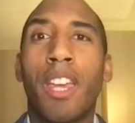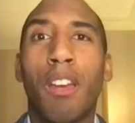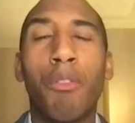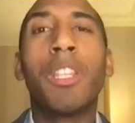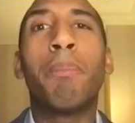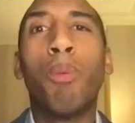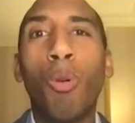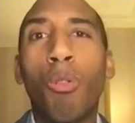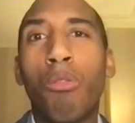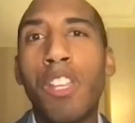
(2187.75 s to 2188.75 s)
can really
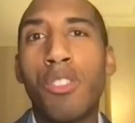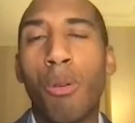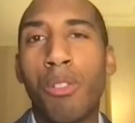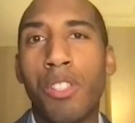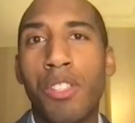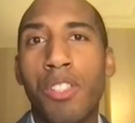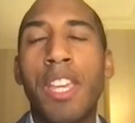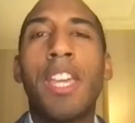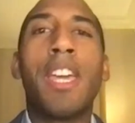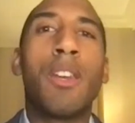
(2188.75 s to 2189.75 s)
pool resources
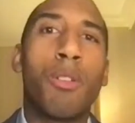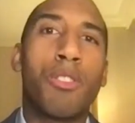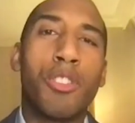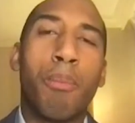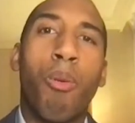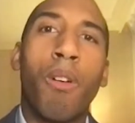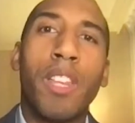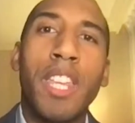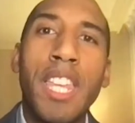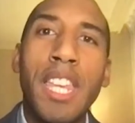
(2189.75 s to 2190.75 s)
in order to
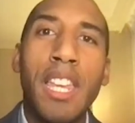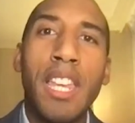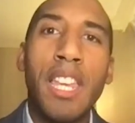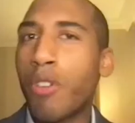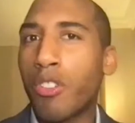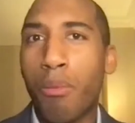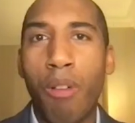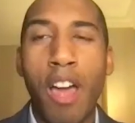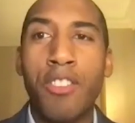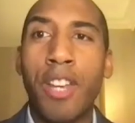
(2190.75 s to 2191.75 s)
support key infrastructure
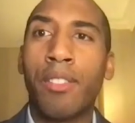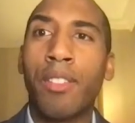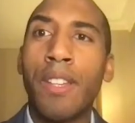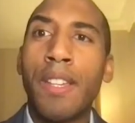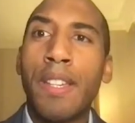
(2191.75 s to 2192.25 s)
projects